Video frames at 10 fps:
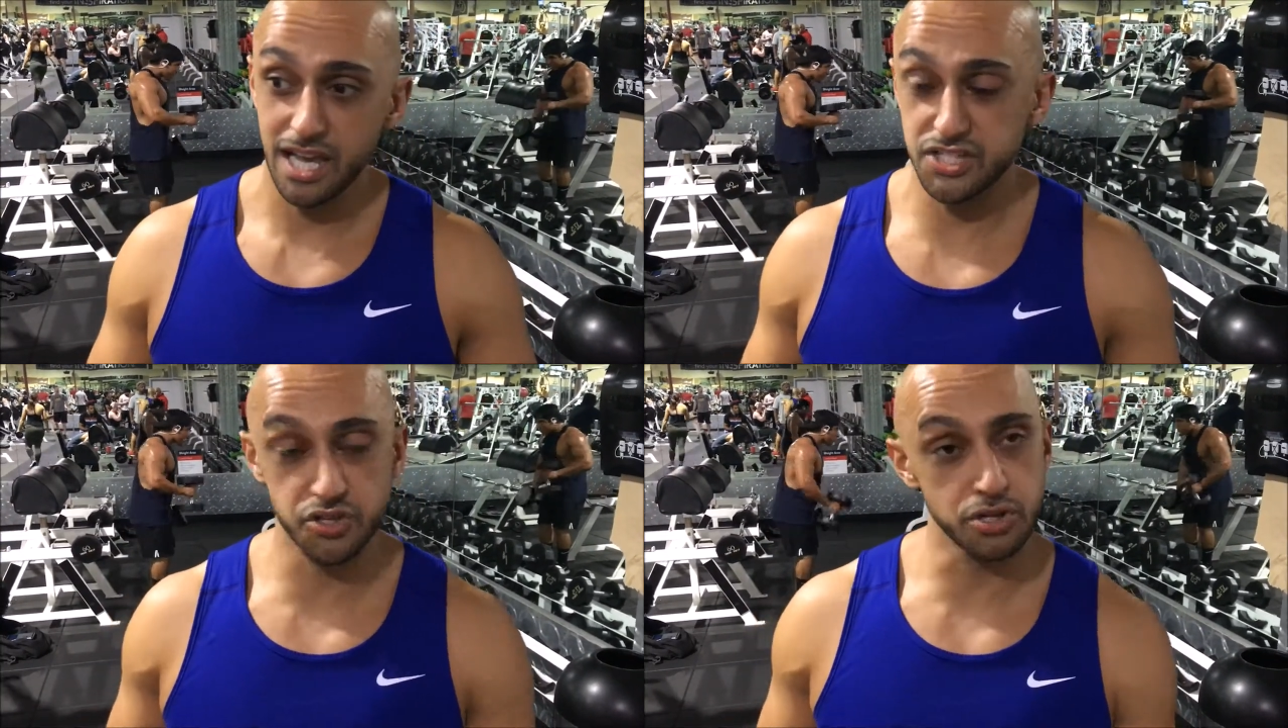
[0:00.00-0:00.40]

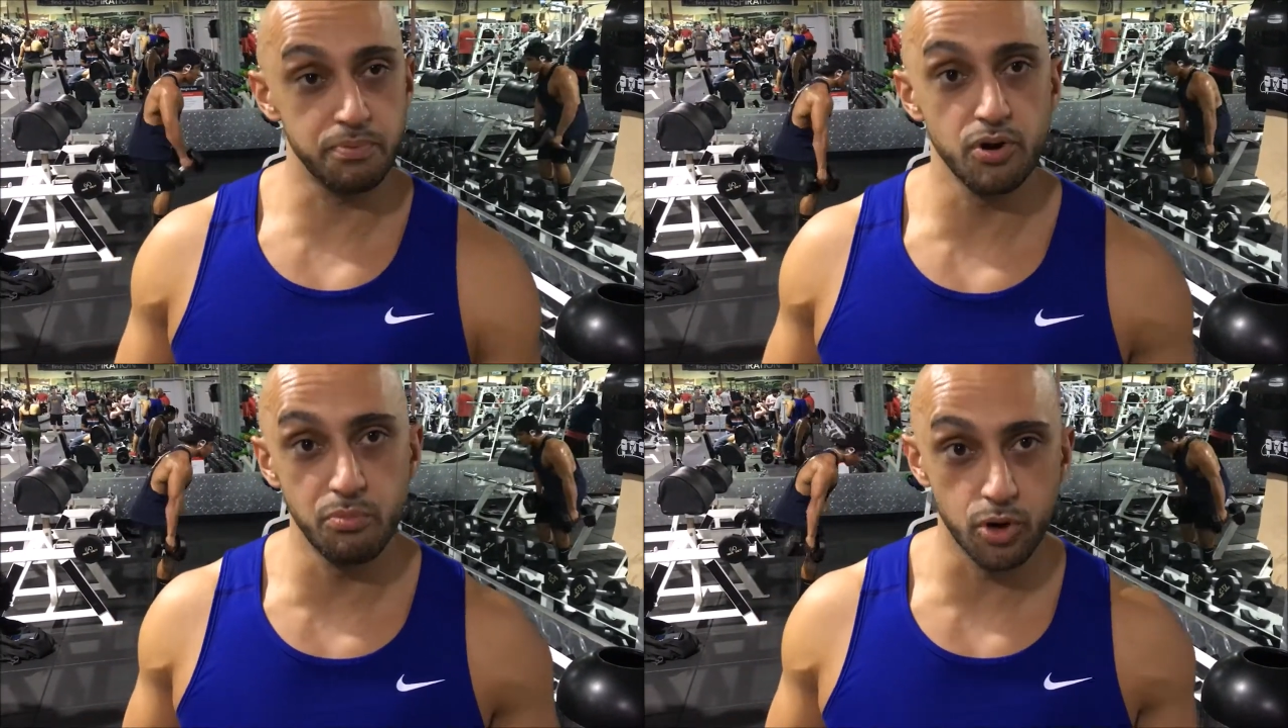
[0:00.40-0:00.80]
is you can
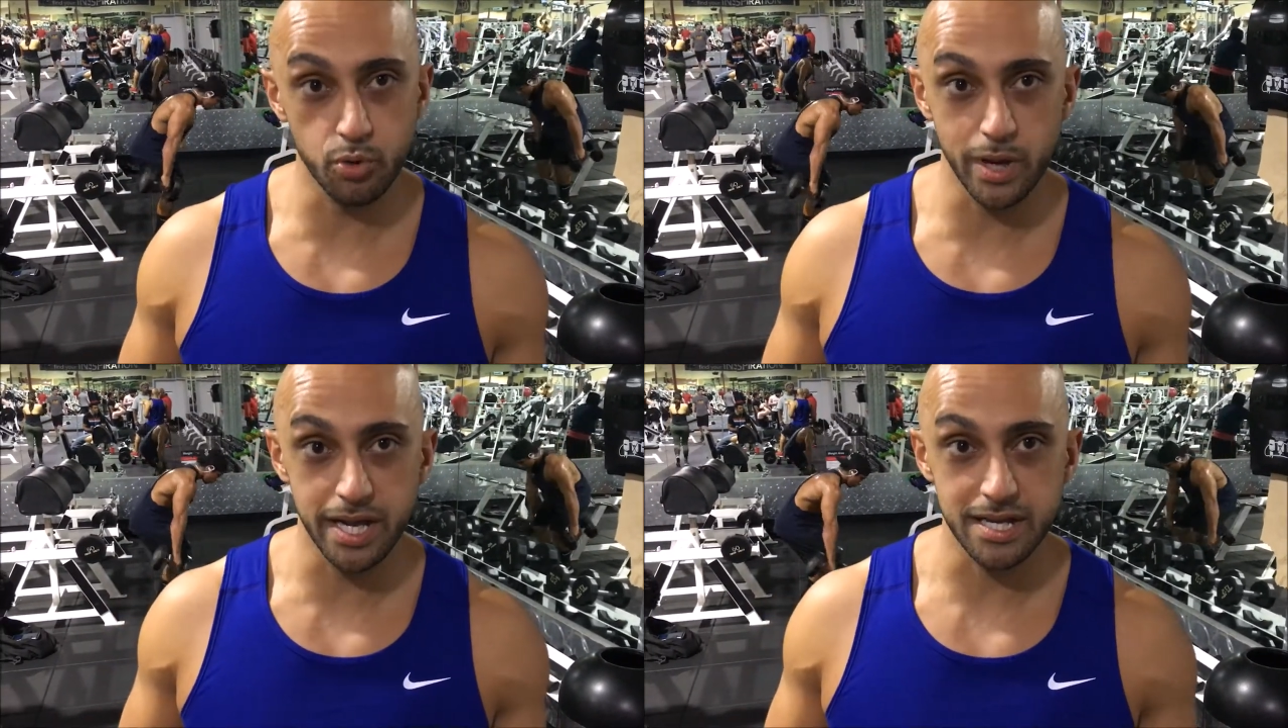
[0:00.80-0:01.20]
pull more
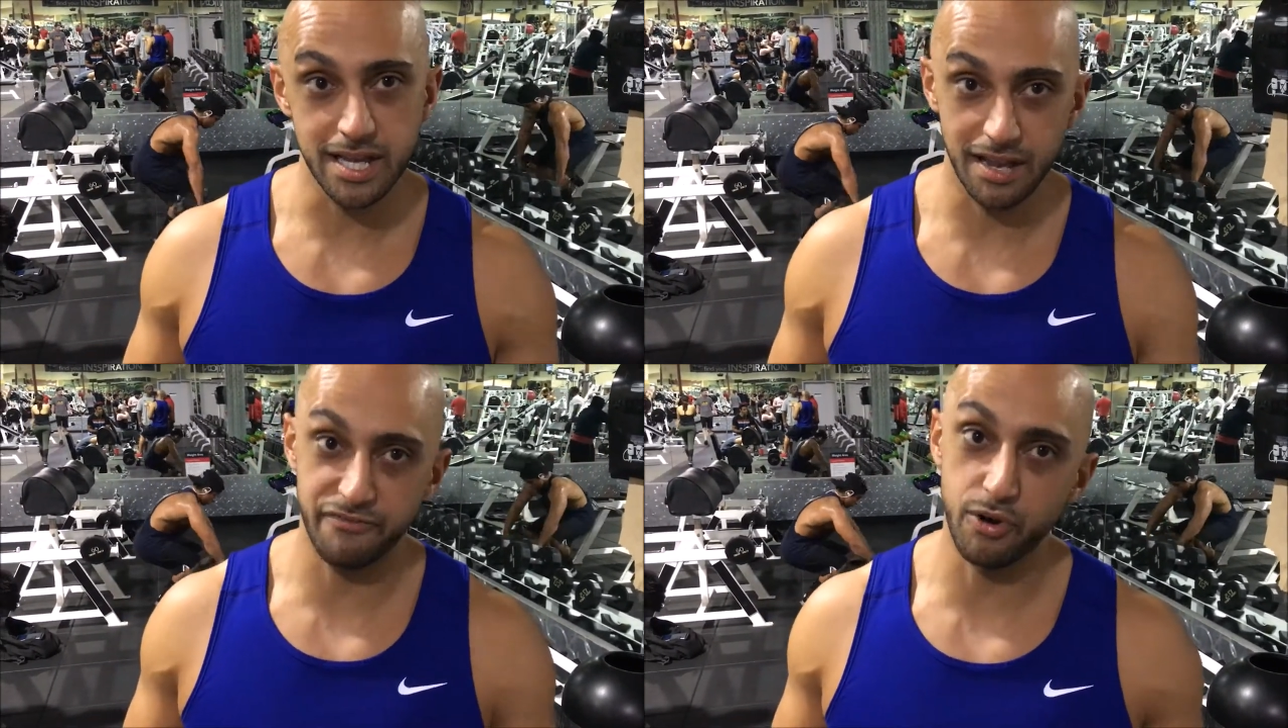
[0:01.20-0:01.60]
weight
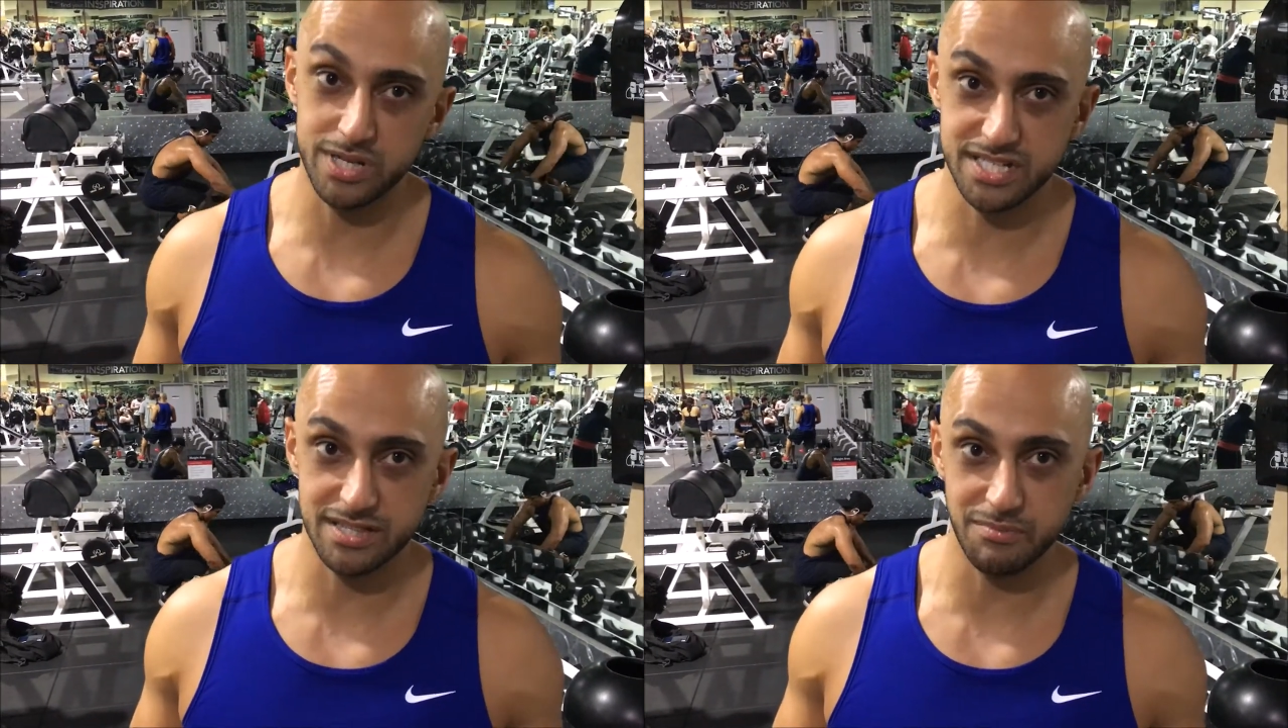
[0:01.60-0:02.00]
and
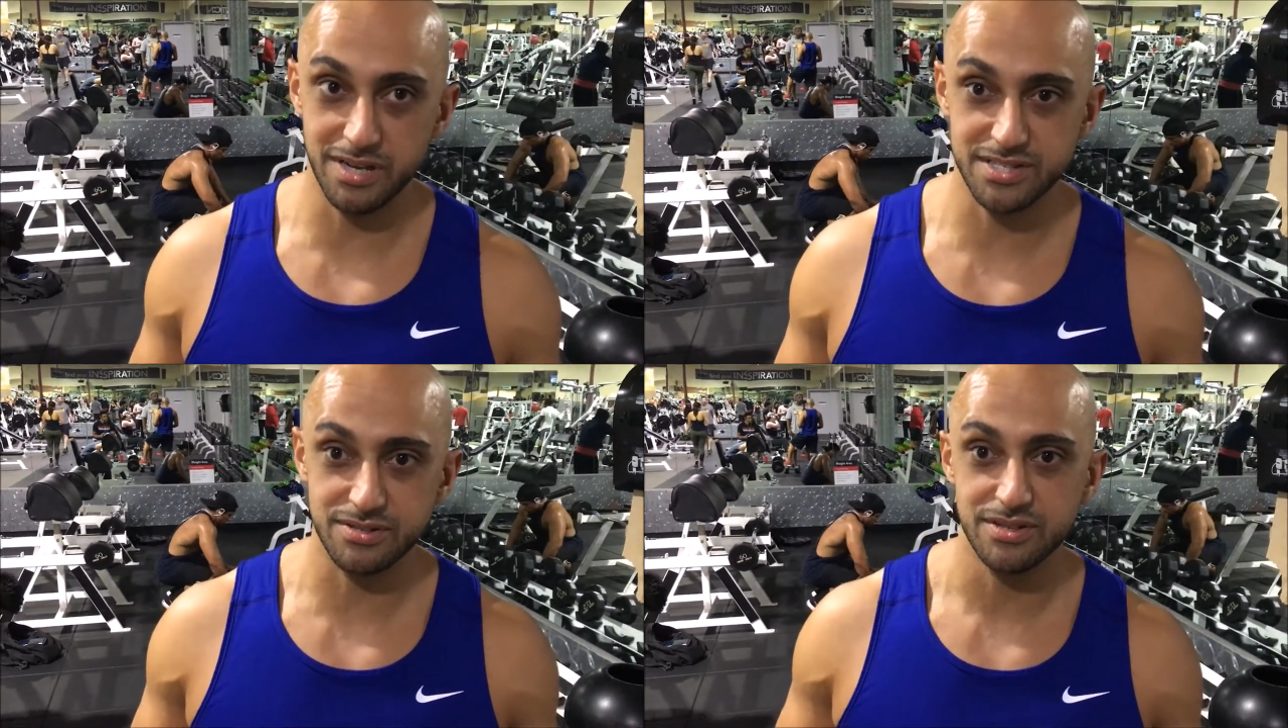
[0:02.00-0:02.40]
focus on the
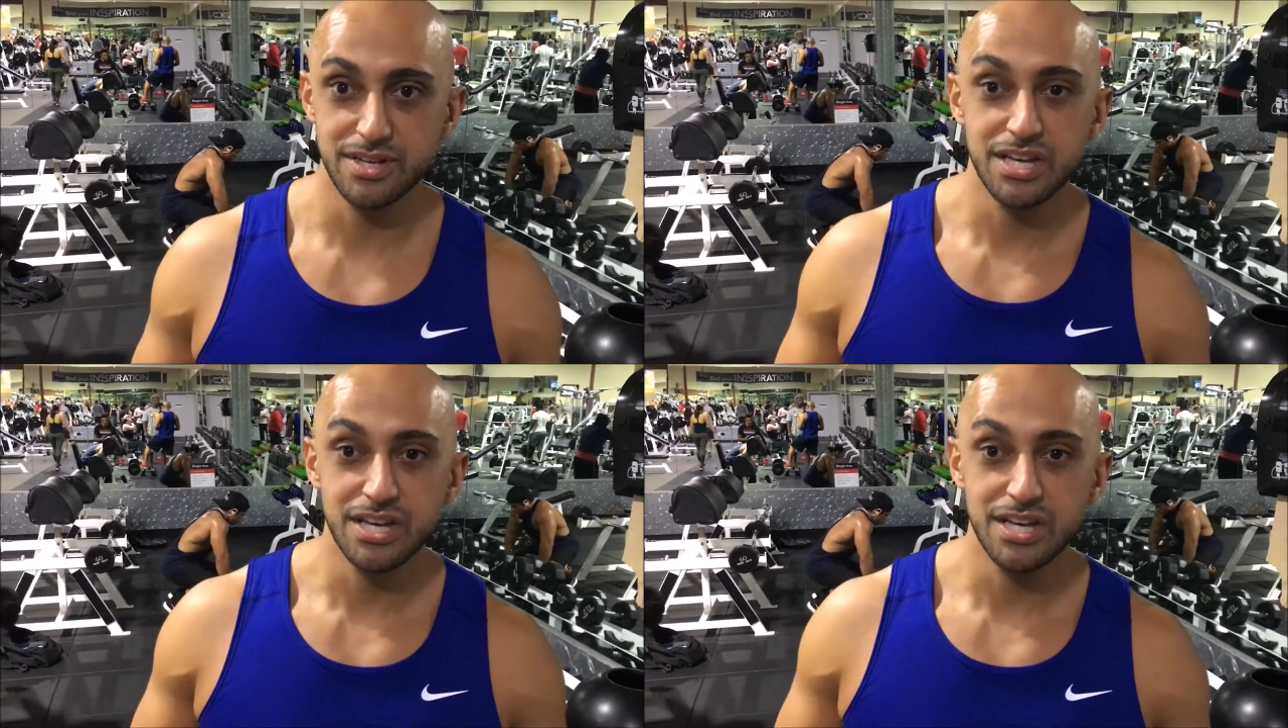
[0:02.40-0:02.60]
muscle.